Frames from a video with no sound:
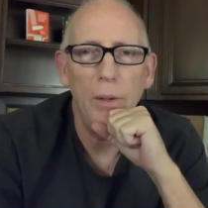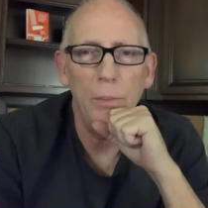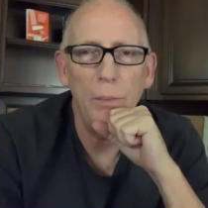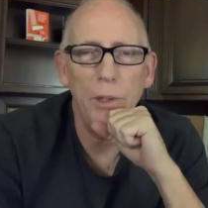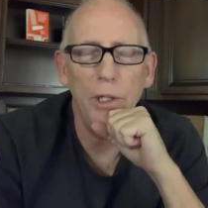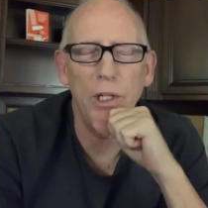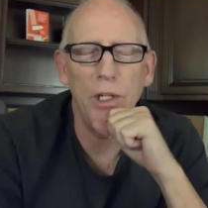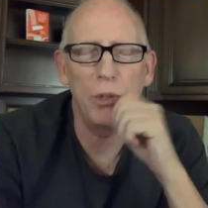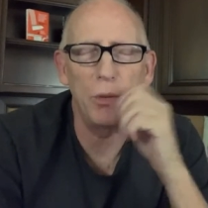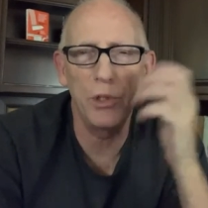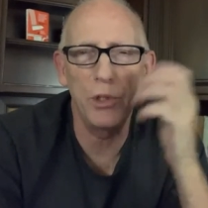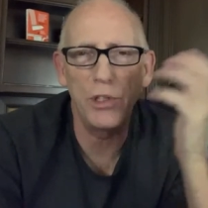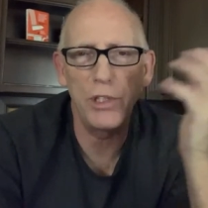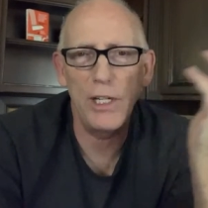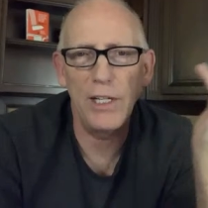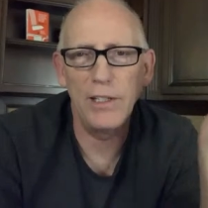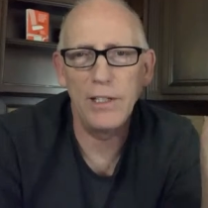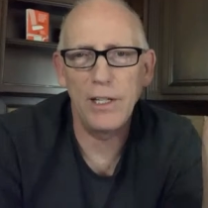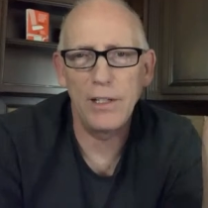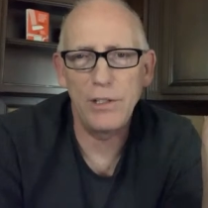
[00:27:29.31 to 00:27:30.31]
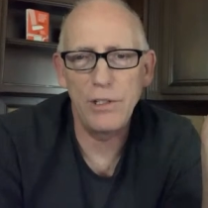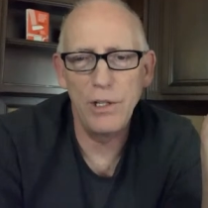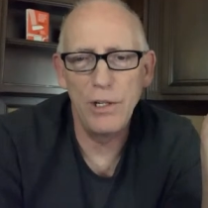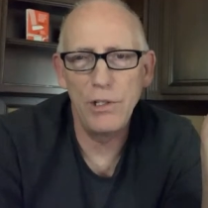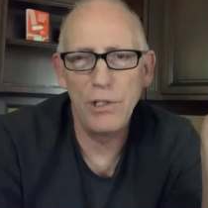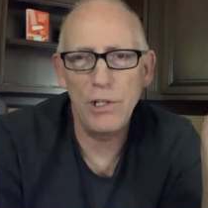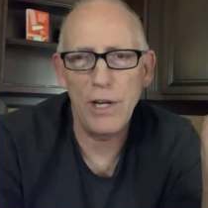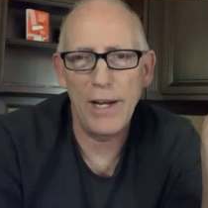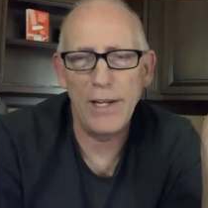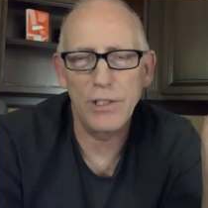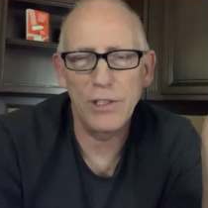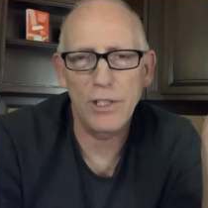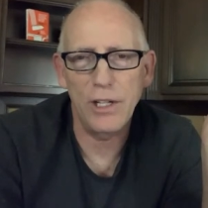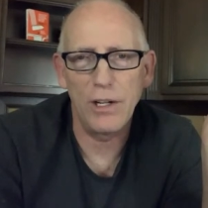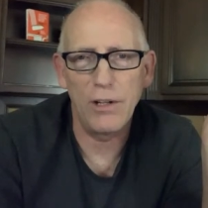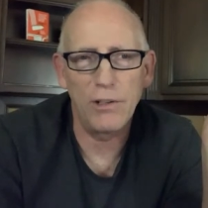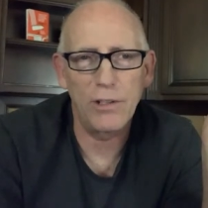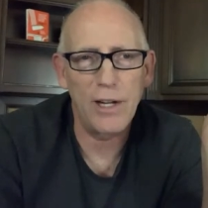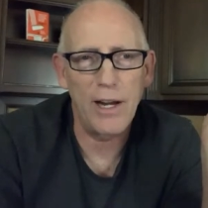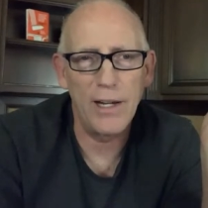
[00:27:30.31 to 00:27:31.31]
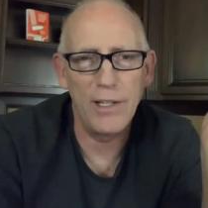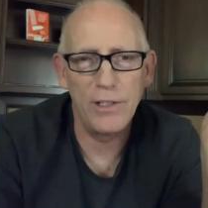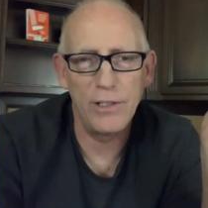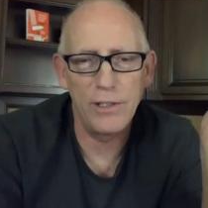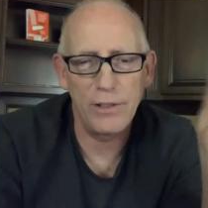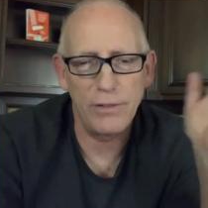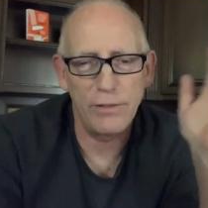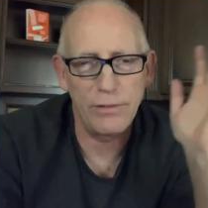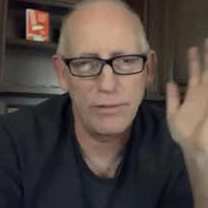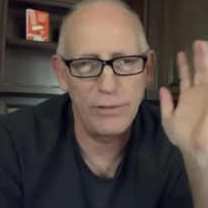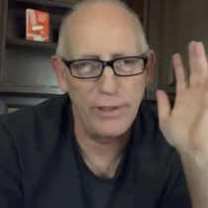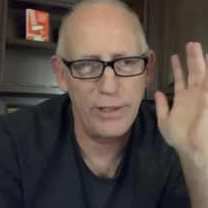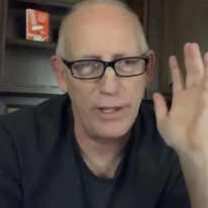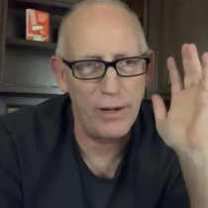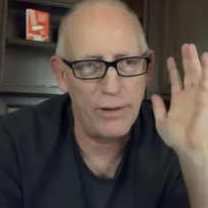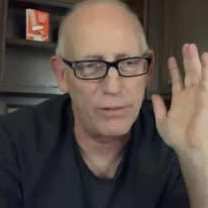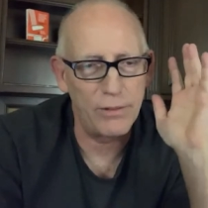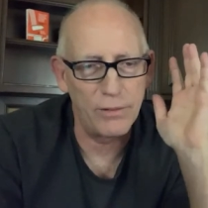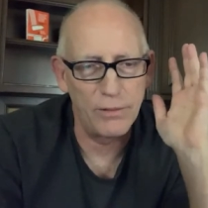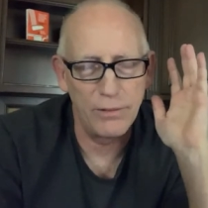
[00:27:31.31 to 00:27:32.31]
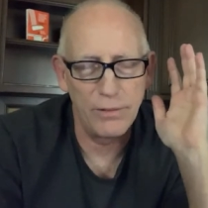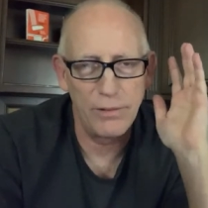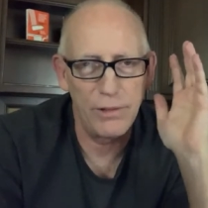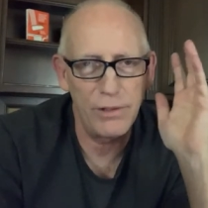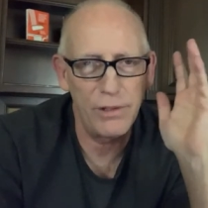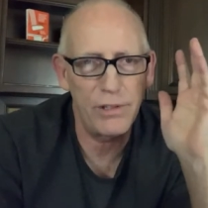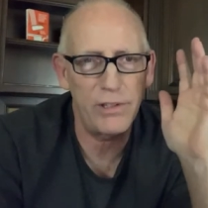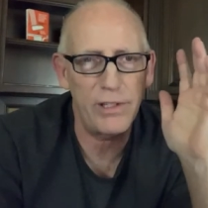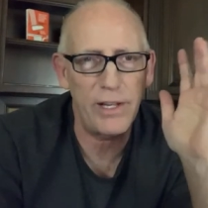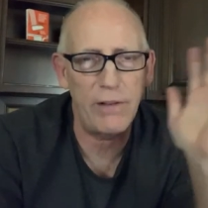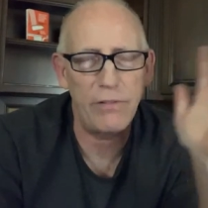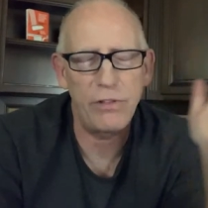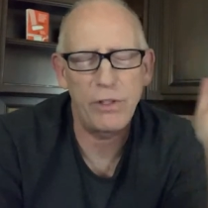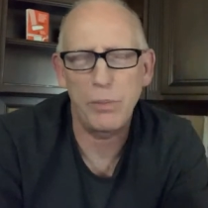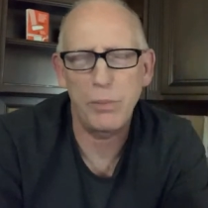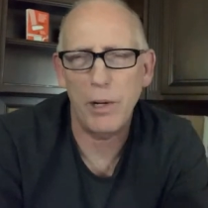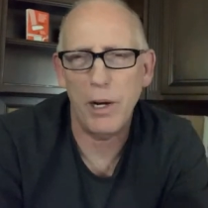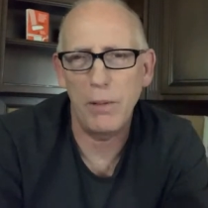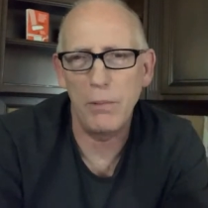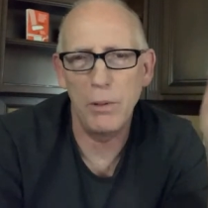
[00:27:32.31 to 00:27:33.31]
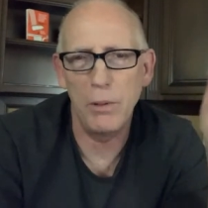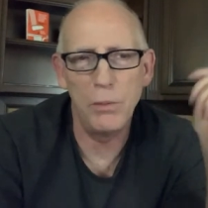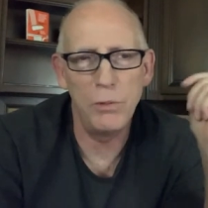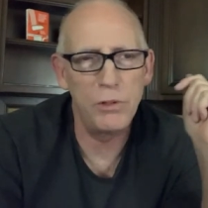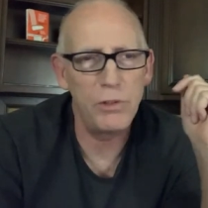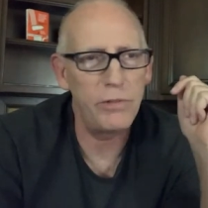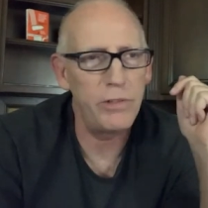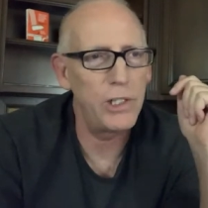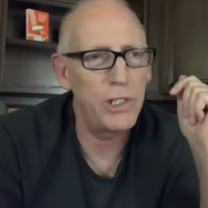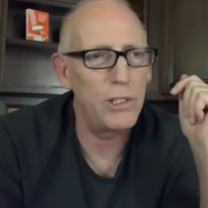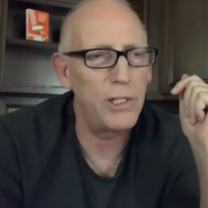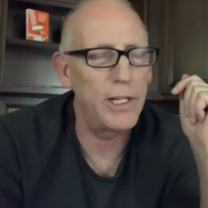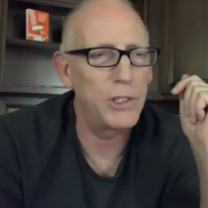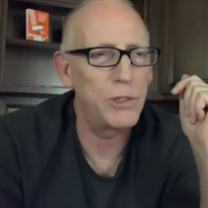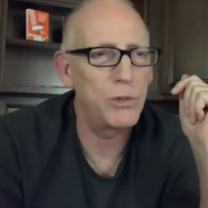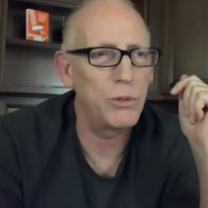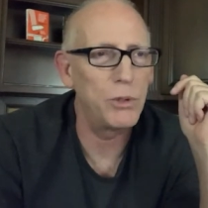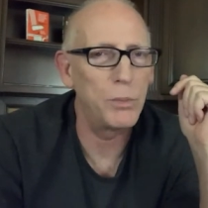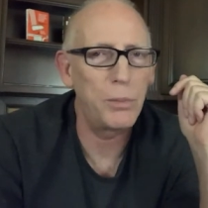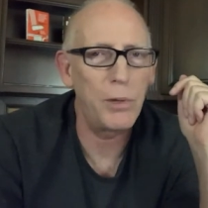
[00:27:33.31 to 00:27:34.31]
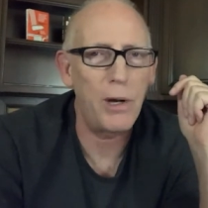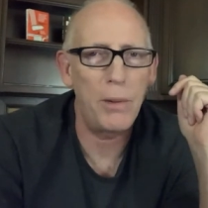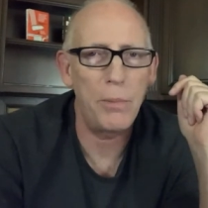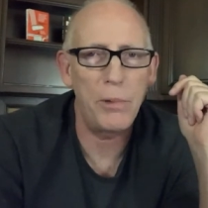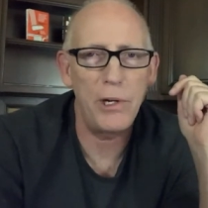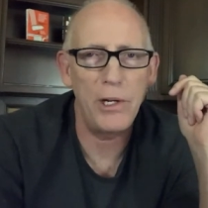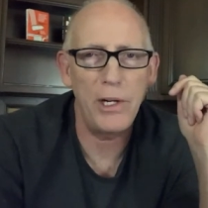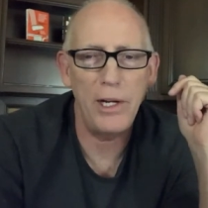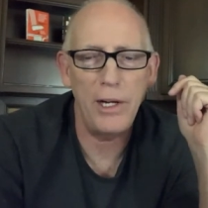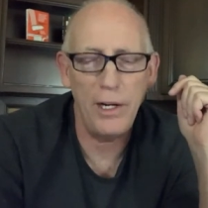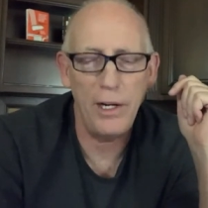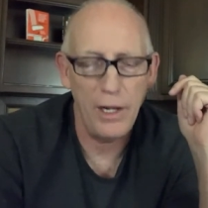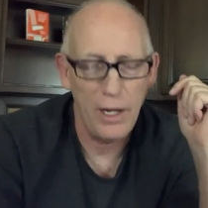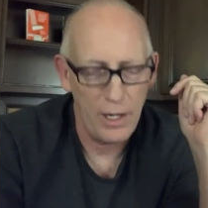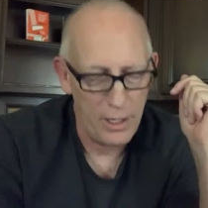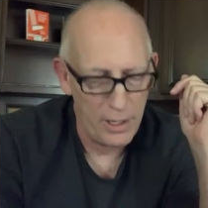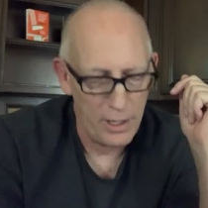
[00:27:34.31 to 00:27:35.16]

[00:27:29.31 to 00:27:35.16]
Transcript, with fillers: Because we're seeing that China's got all kinds of, you know, theft problems of intellectual property,